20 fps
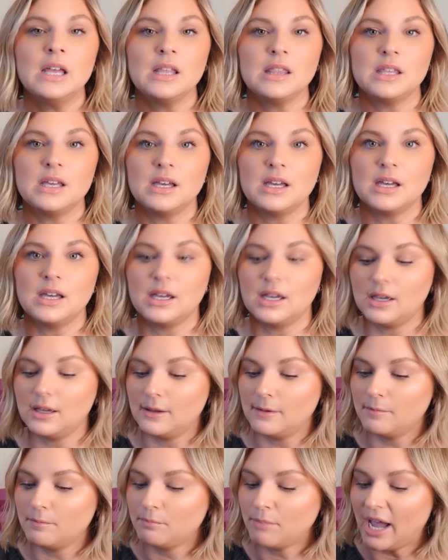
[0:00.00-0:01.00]

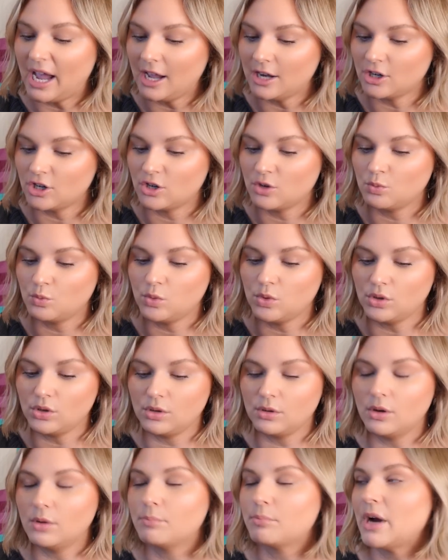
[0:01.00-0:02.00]
The pattern
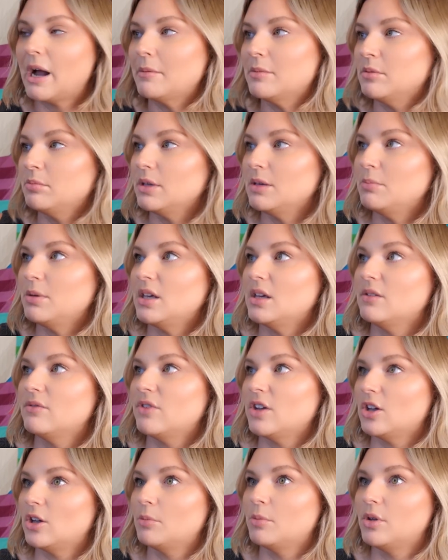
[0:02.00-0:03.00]
will probably be
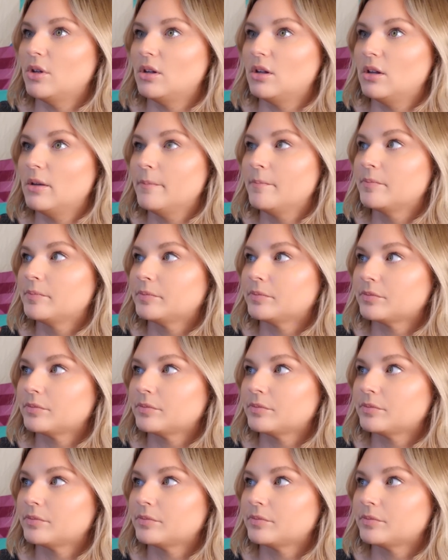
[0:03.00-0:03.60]
available,